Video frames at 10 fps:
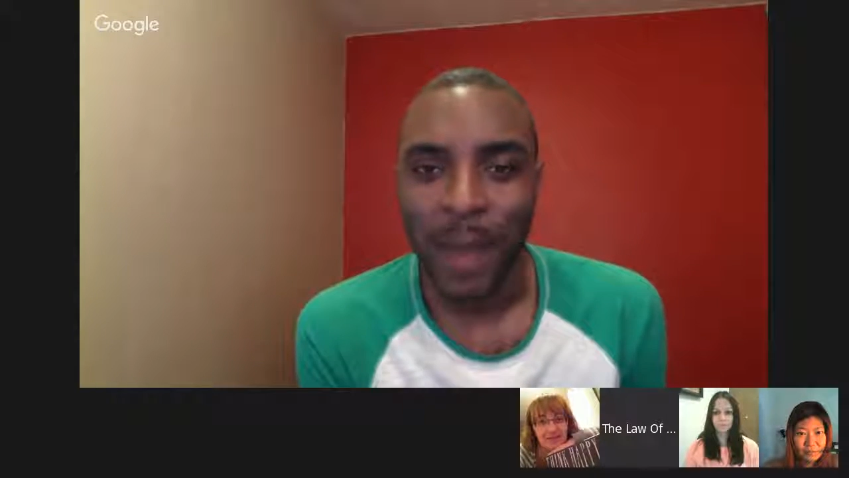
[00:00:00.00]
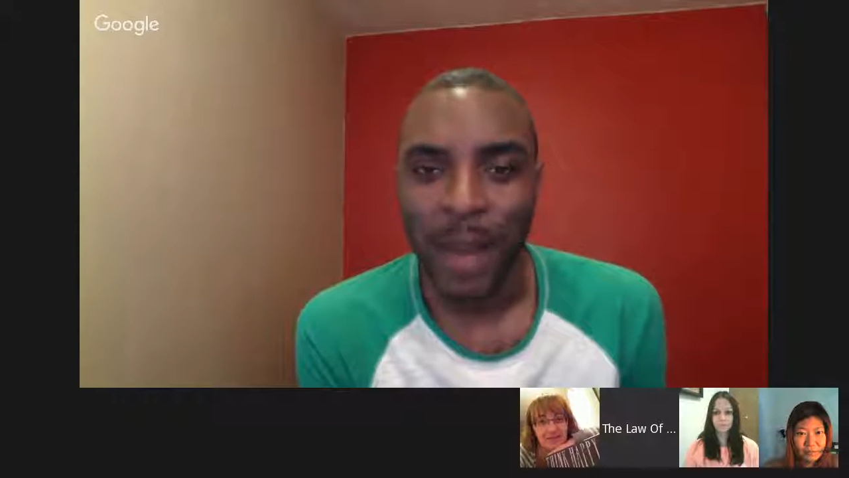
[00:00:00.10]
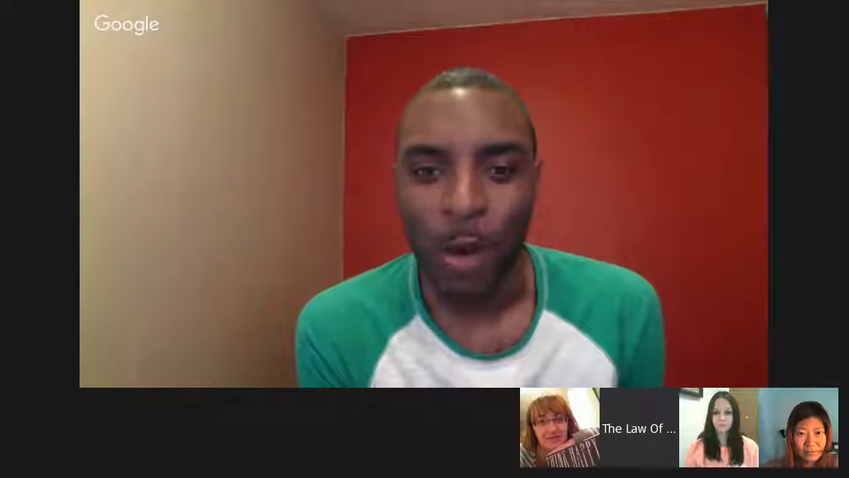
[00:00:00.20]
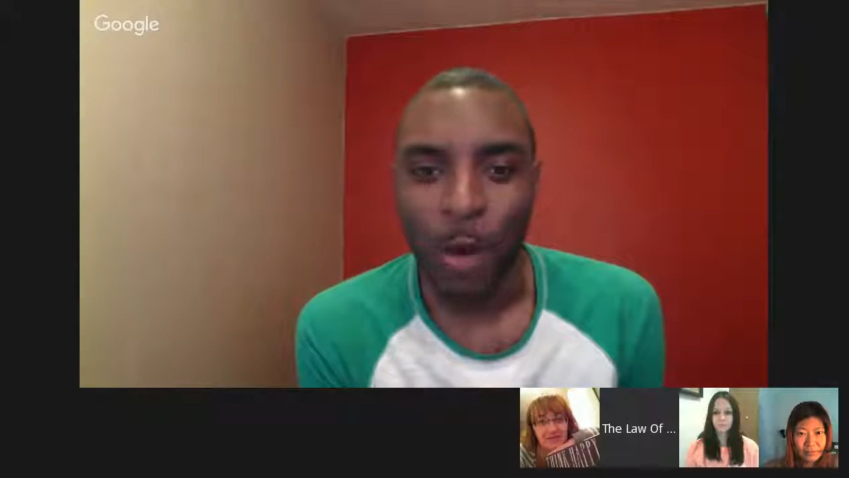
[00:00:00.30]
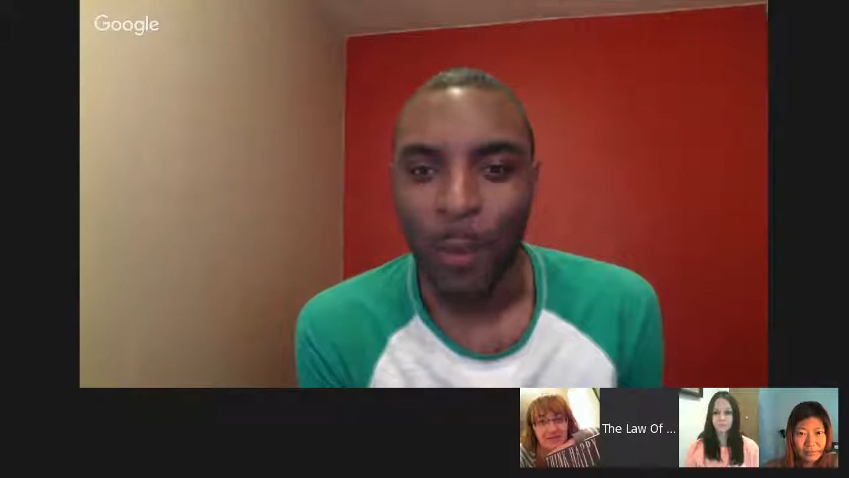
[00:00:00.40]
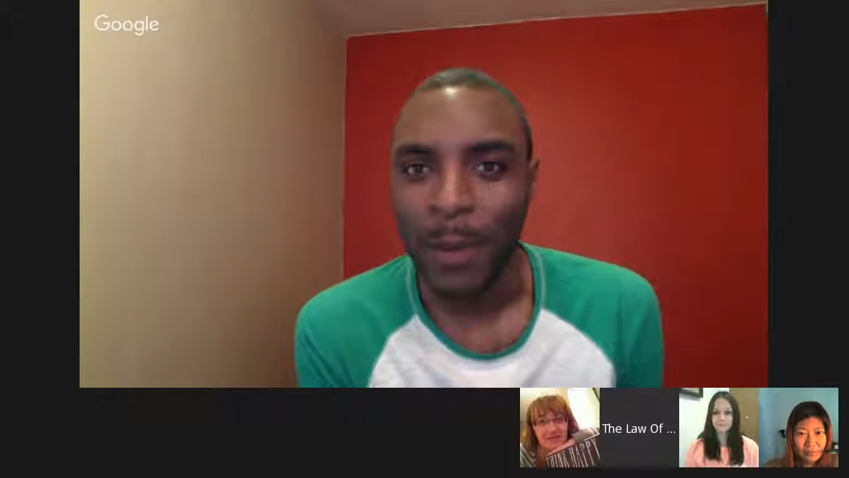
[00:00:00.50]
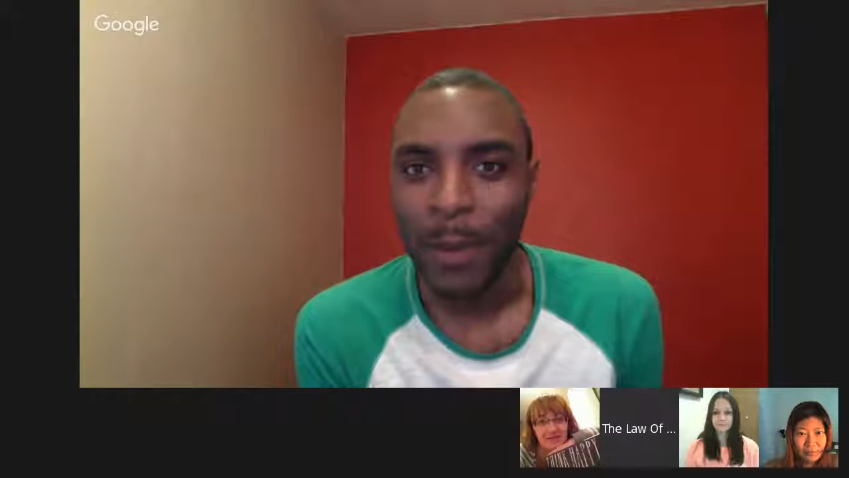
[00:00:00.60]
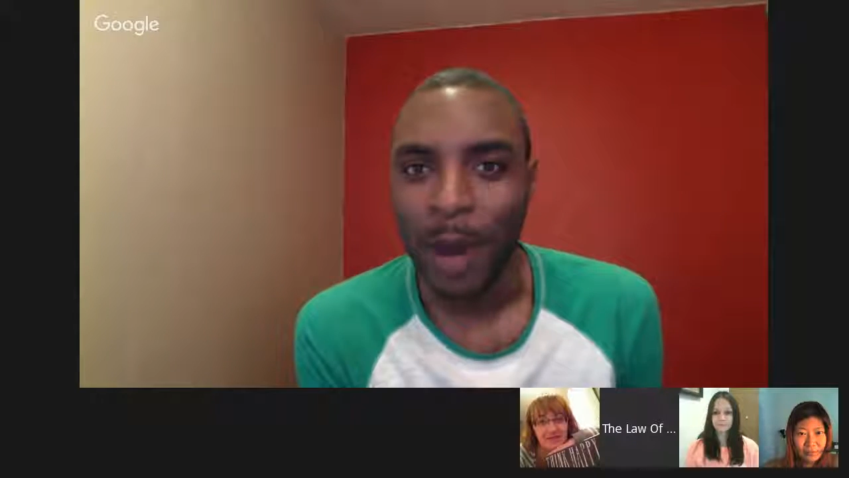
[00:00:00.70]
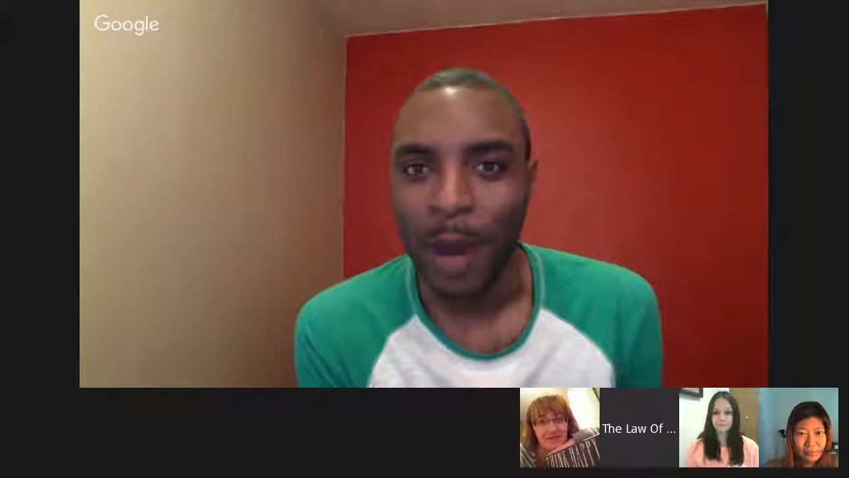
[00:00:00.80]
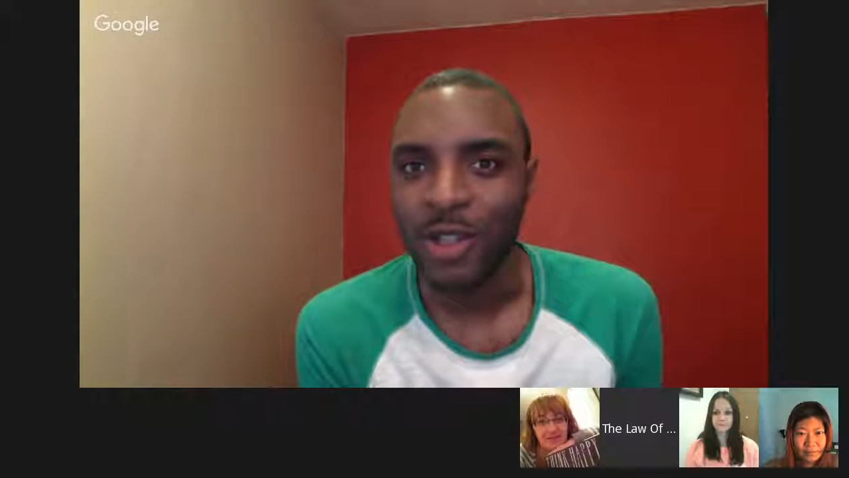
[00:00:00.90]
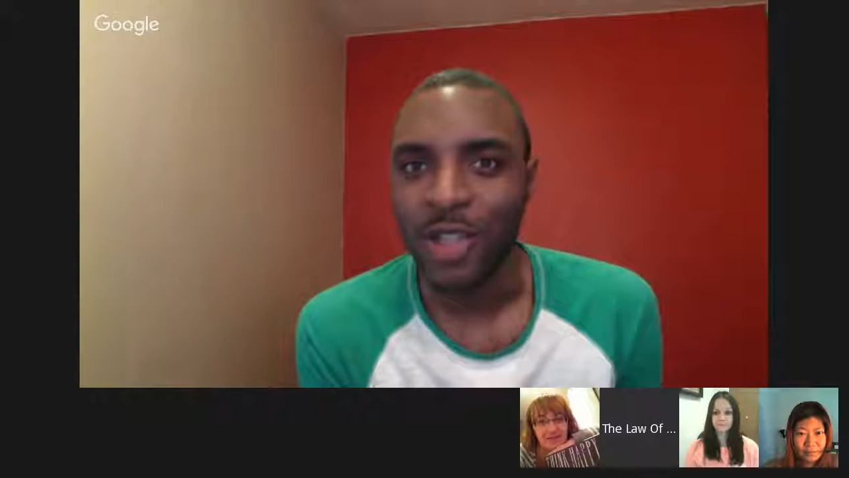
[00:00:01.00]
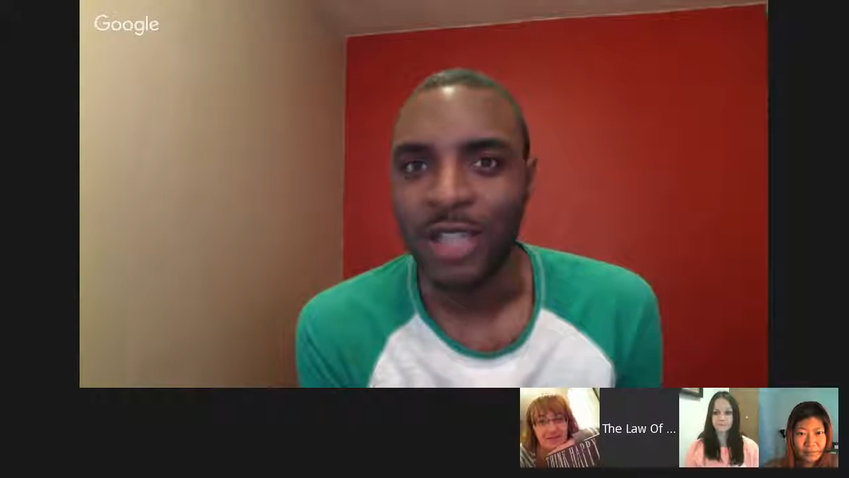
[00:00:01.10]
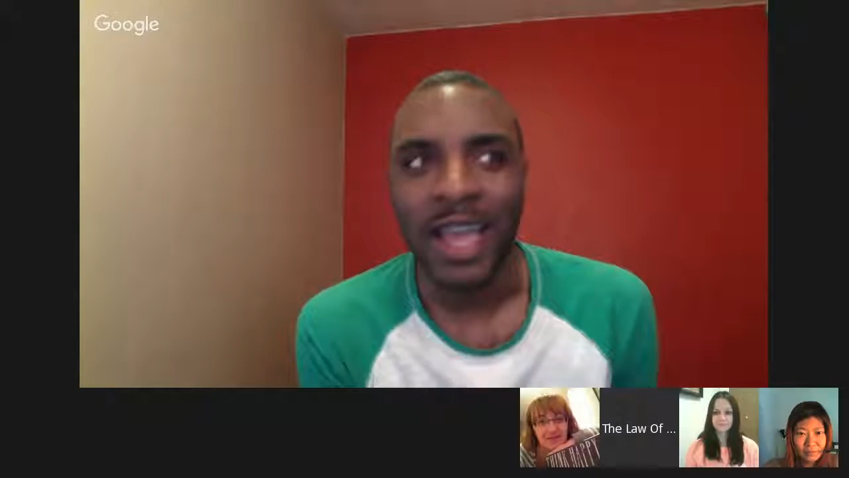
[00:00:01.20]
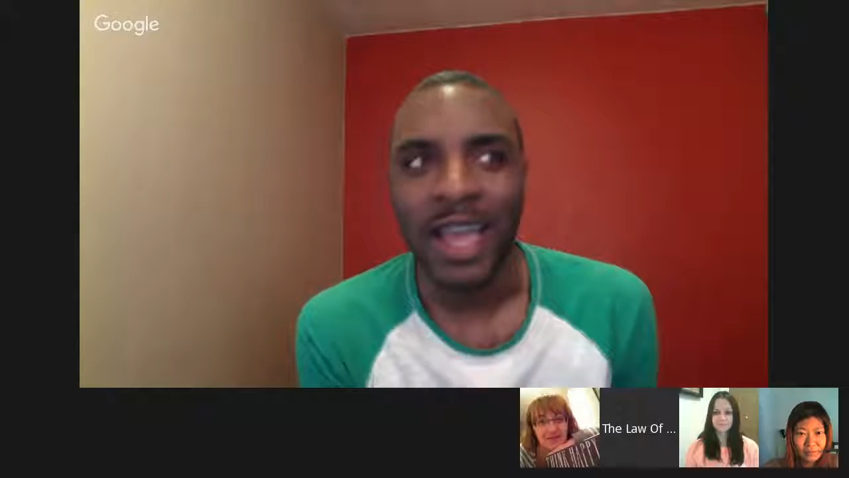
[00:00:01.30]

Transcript: homemade barbecue sauce,